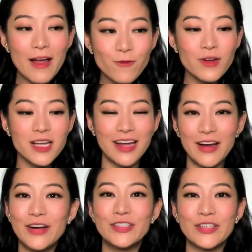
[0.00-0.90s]
every
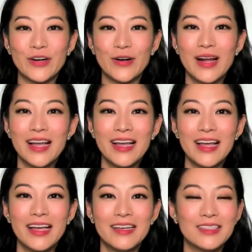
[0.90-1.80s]
character
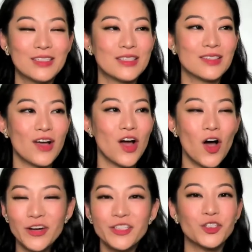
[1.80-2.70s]
is
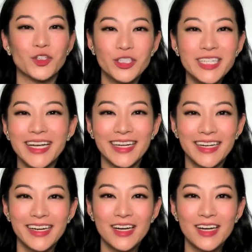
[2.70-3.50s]
on a journey.